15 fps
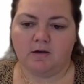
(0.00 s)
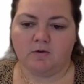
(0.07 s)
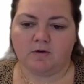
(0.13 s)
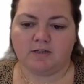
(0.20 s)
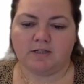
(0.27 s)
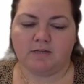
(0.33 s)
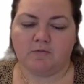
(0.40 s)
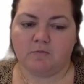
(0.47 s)
or
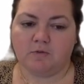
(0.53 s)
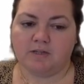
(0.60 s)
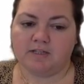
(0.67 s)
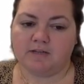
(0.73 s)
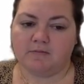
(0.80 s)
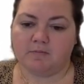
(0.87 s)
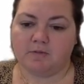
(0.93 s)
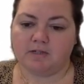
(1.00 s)

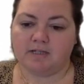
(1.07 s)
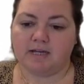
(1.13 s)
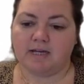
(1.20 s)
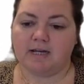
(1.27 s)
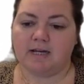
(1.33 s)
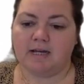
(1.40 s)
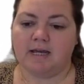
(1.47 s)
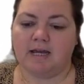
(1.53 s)

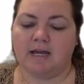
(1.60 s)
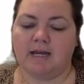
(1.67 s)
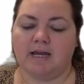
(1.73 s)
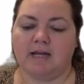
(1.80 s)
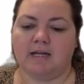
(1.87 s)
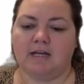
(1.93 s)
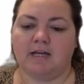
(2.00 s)
7.7%, and